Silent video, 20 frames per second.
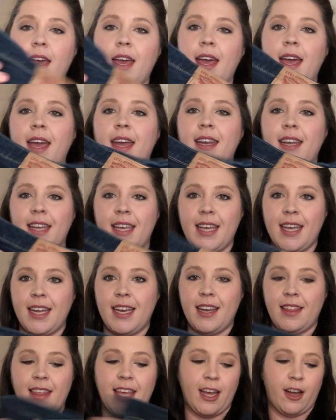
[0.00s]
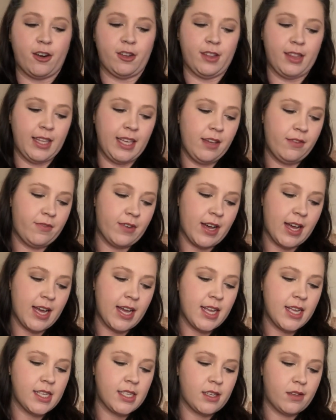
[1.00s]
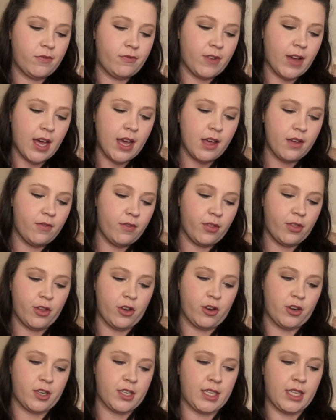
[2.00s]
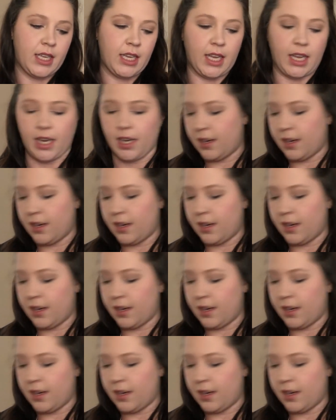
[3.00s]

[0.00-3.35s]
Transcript: And again, they are Levi's 513.